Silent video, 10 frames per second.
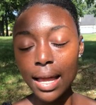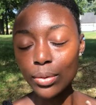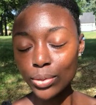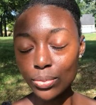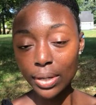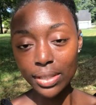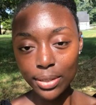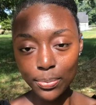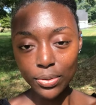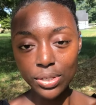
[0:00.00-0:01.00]
I would
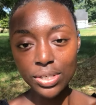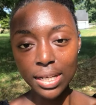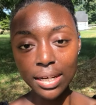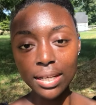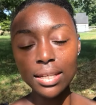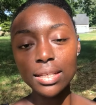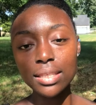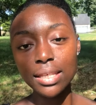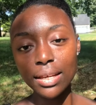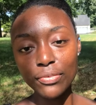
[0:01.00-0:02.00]
greatly appreciate it.
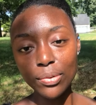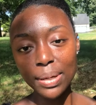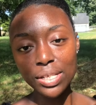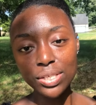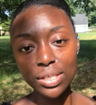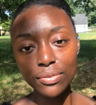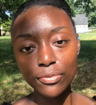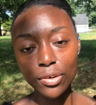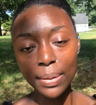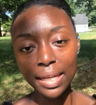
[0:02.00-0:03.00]
The information
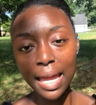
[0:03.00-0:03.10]
for my